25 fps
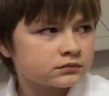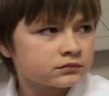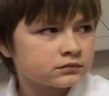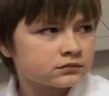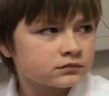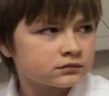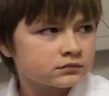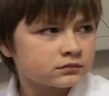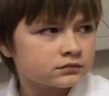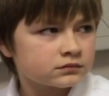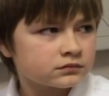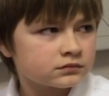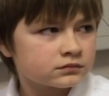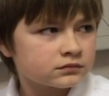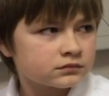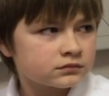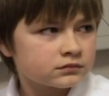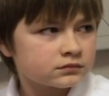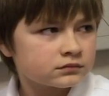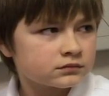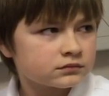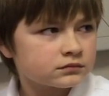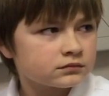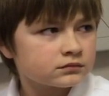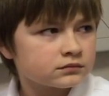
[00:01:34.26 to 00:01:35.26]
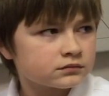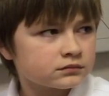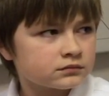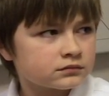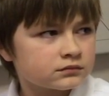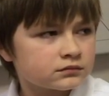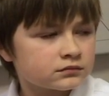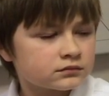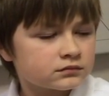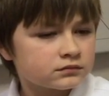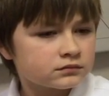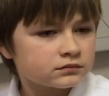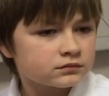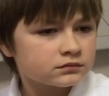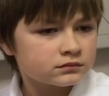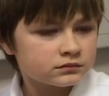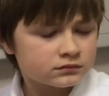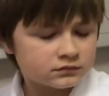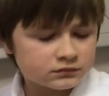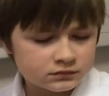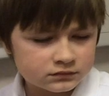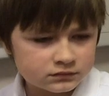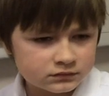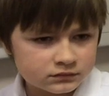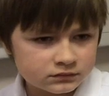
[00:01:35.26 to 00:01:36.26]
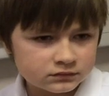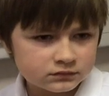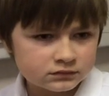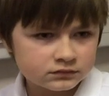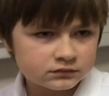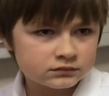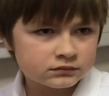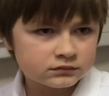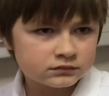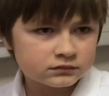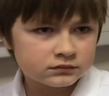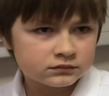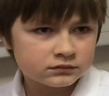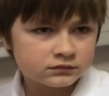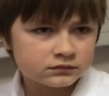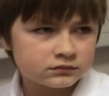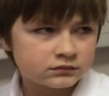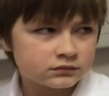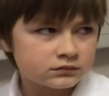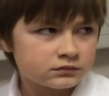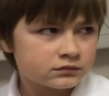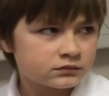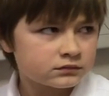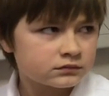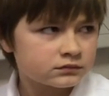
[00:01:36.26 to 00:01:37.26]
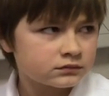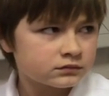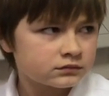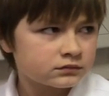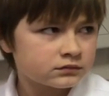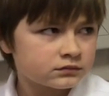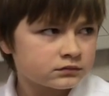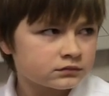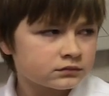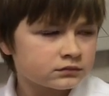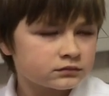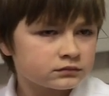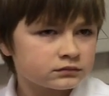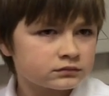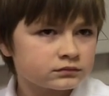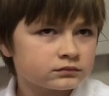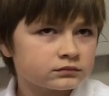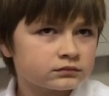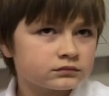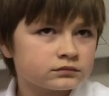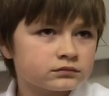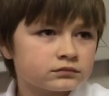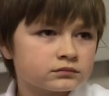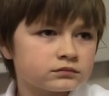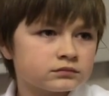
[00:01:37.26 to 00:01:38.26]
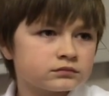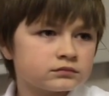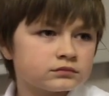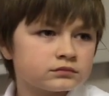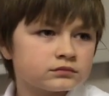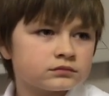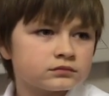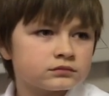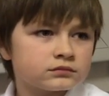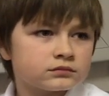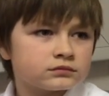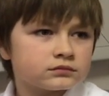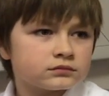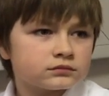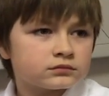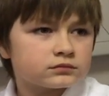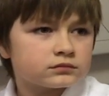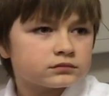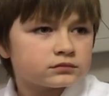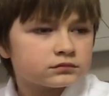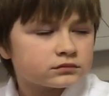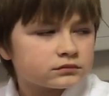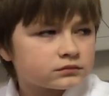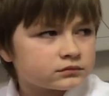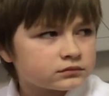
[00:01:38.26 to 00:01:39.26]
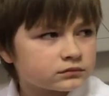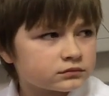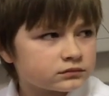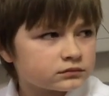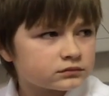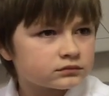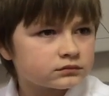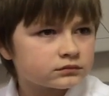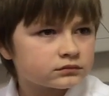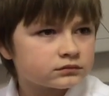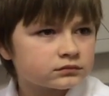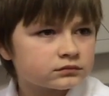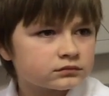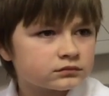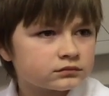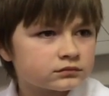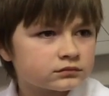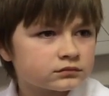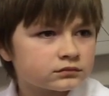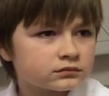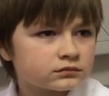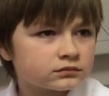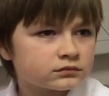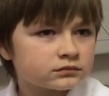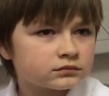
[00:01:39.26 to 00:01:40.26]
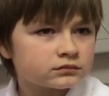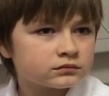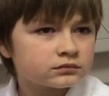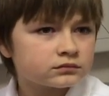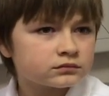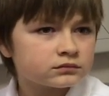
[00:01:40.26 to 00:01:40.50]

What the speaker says: (silent)